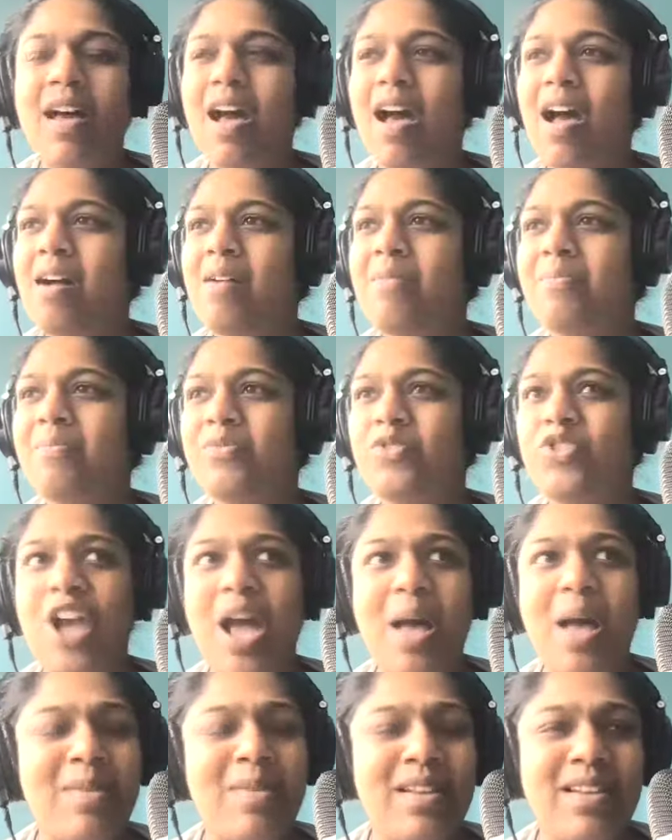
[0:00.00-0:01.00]

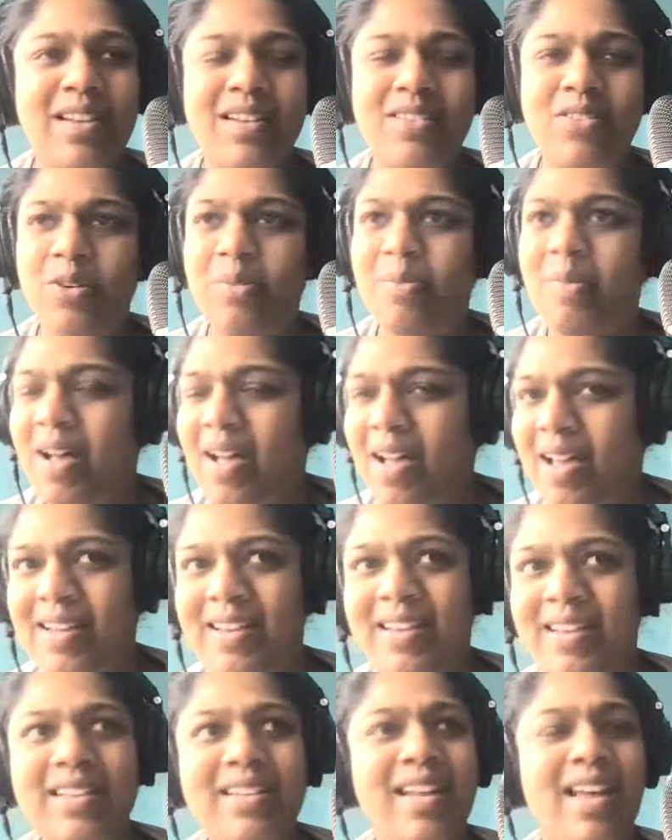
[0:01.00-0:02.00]
Chapman and
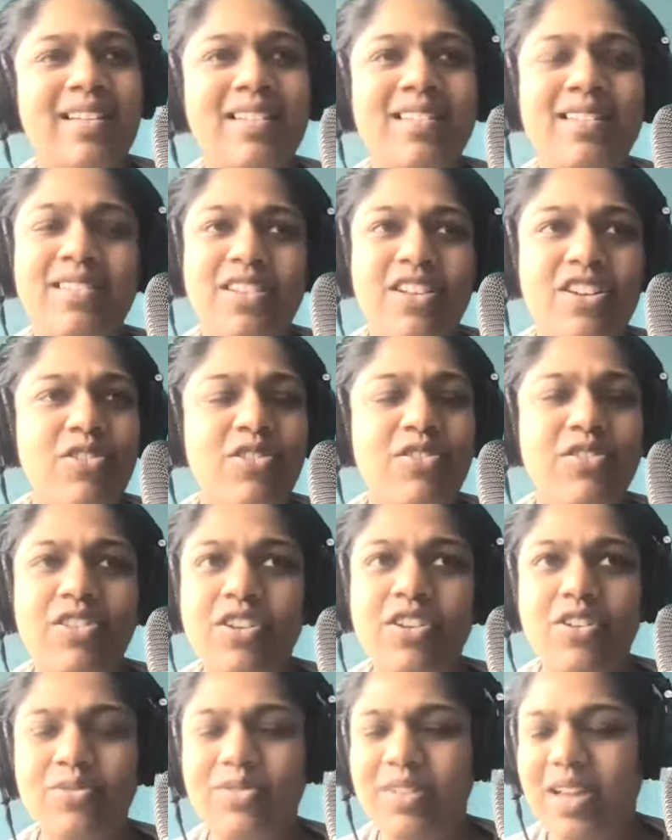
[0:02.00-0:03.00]
Herman, and you can
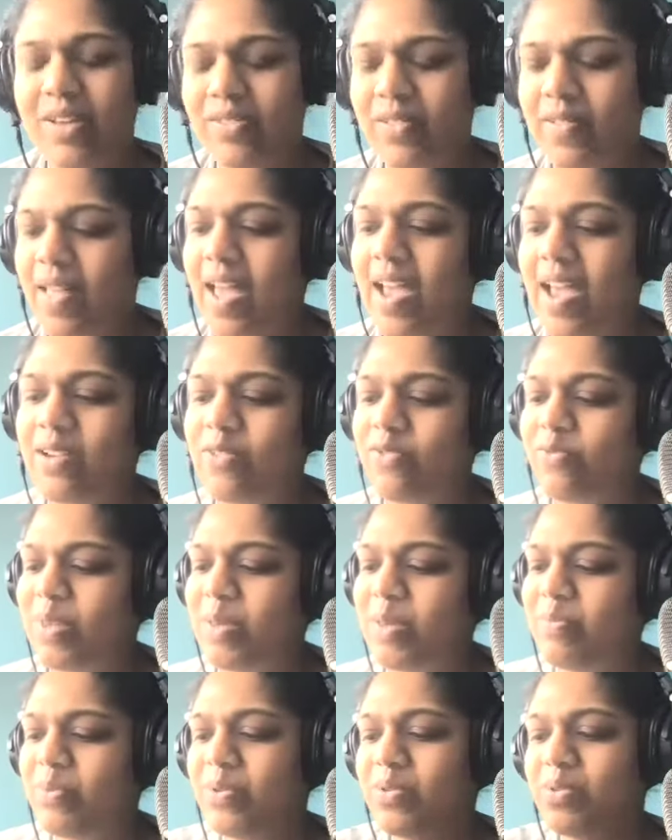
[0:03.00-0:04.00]
go down the line of
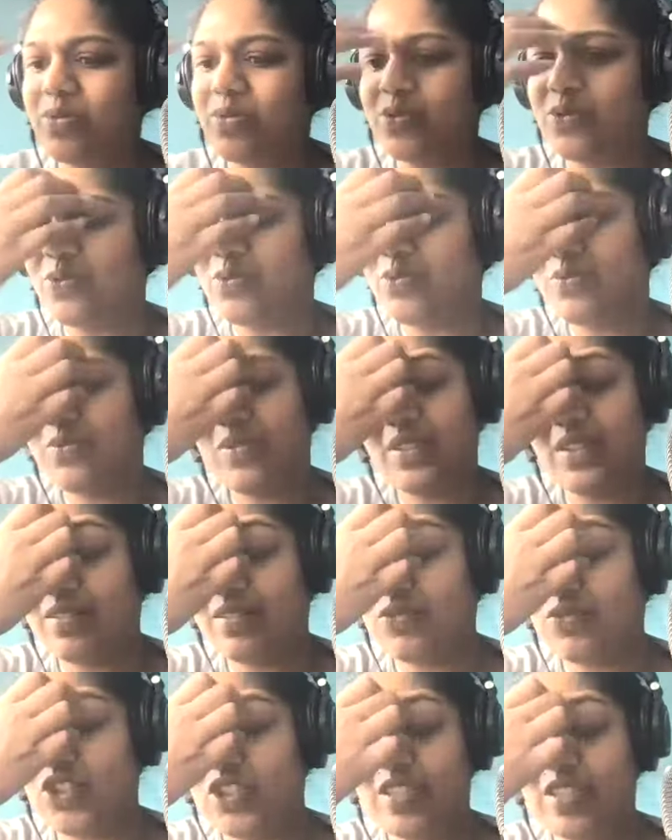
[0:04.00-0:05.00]
people who
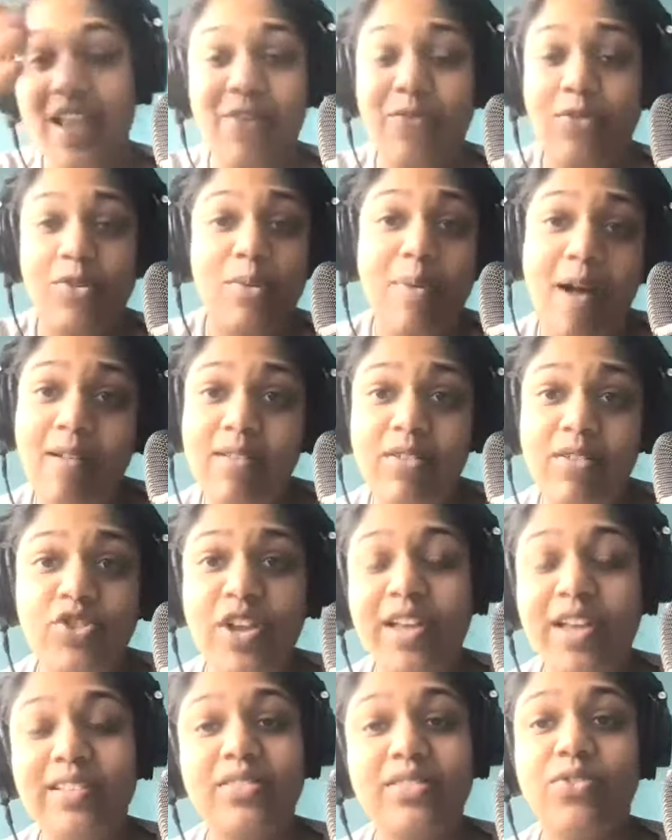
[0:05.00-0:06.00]
just never
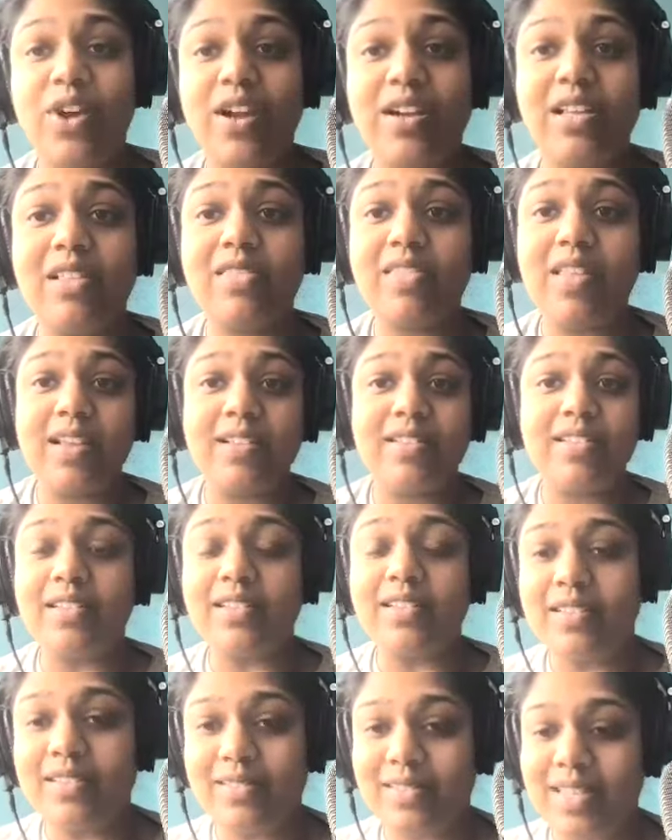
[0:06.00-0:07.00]
apologized for anything,
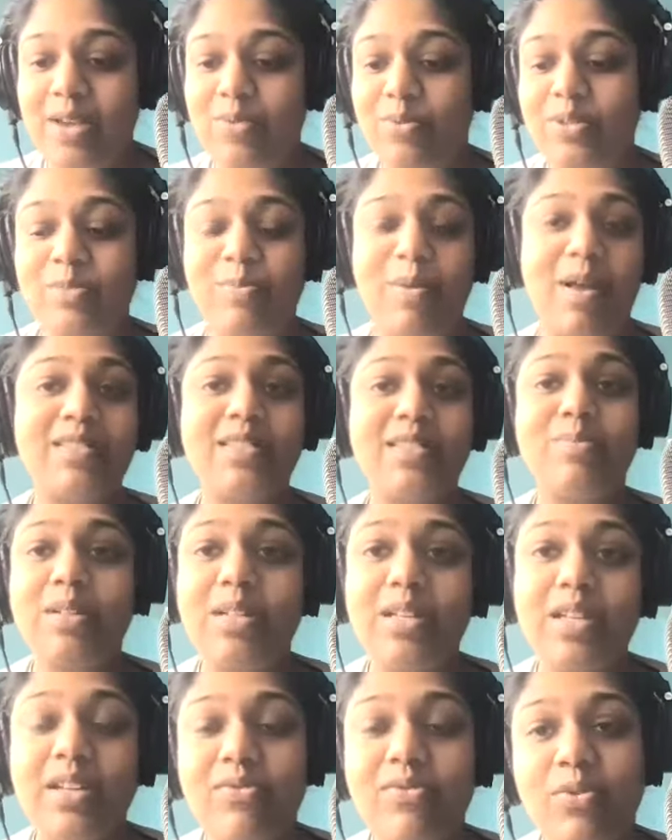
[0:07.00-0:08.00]
didn't take
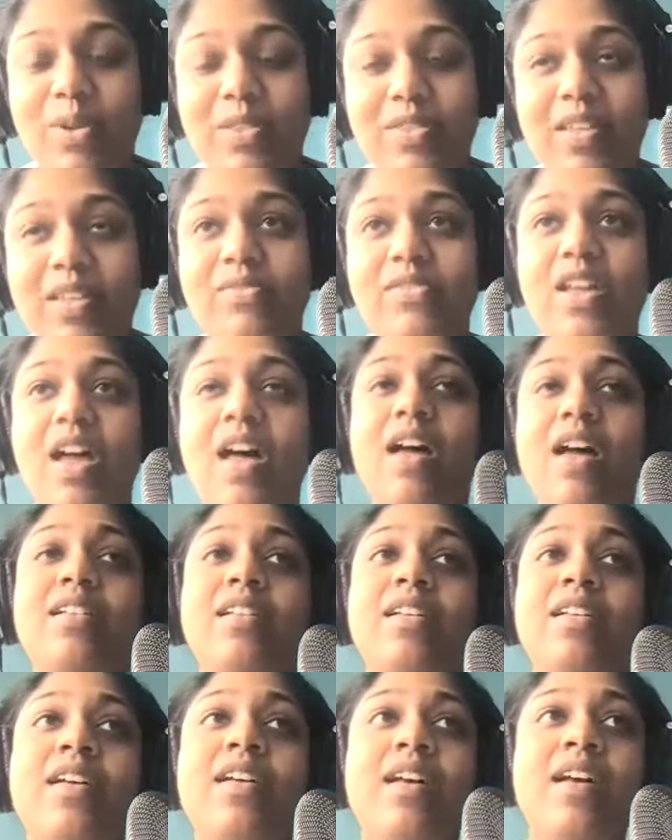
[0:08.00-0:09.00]
responsibility for what they've
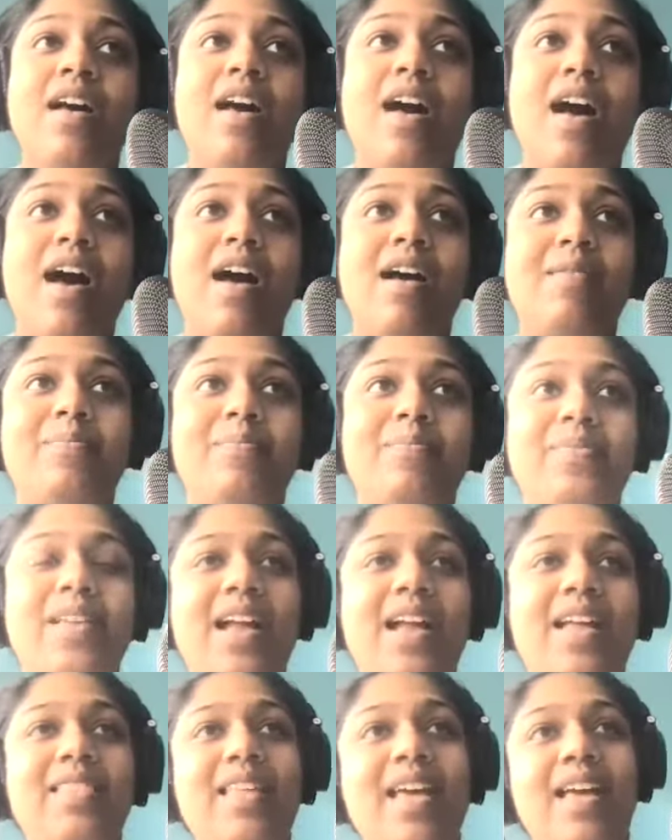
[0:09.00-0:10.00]
done, and
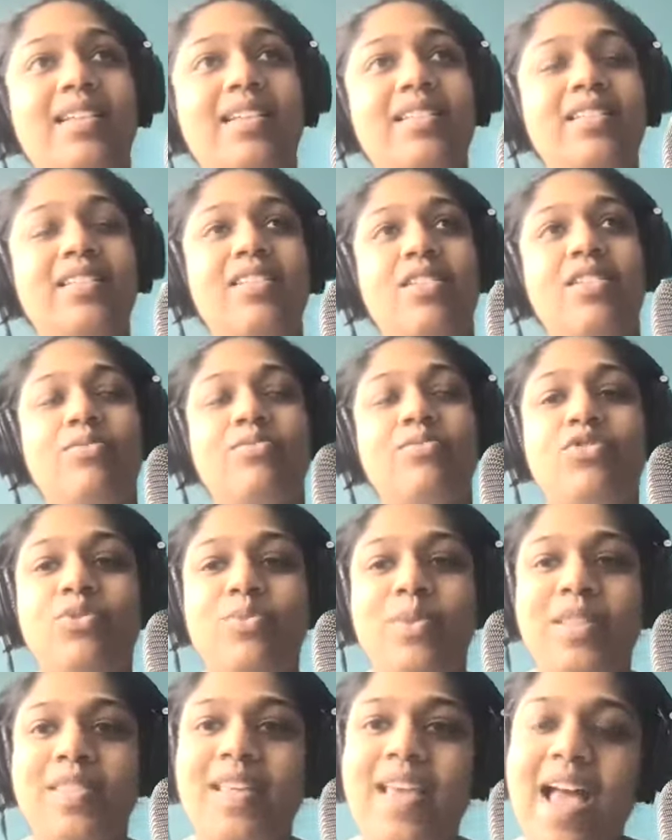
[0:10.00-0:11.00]
then
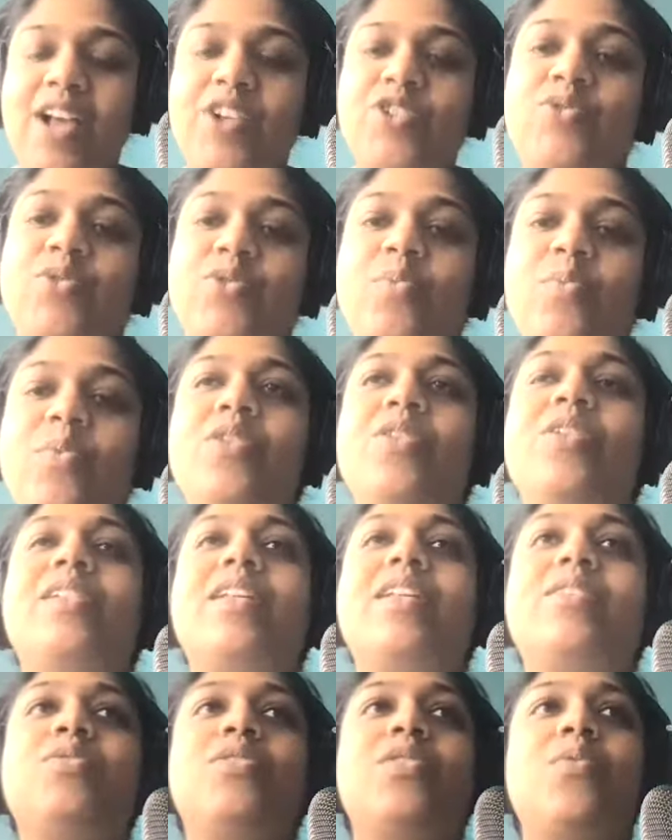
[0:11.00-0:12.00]
doing the actual work.
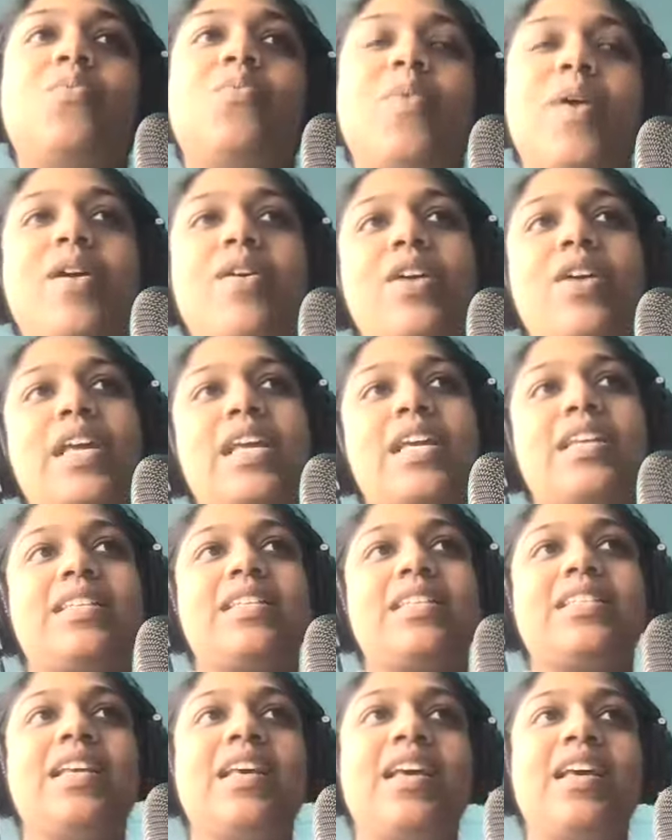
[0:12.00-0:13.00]
Like, so where
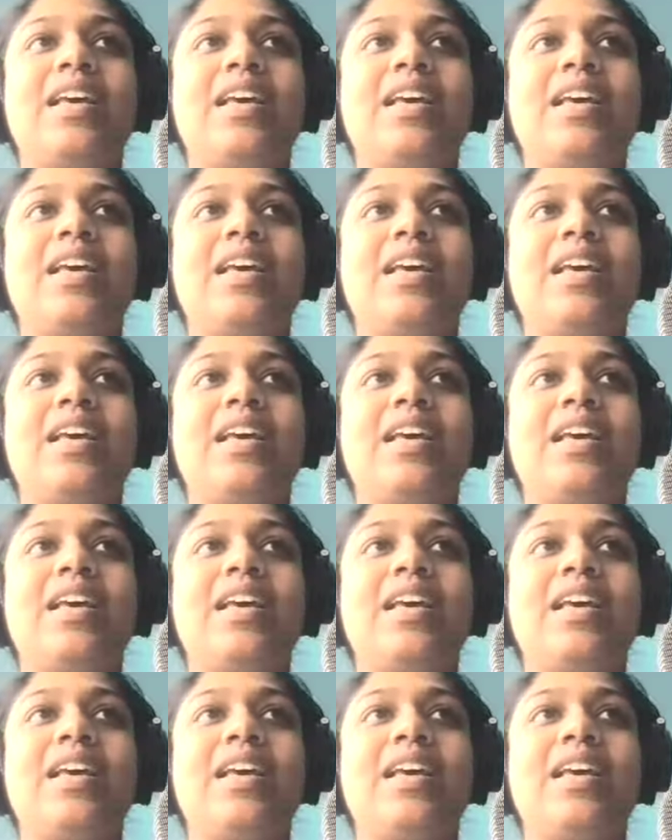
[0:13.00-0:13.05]
is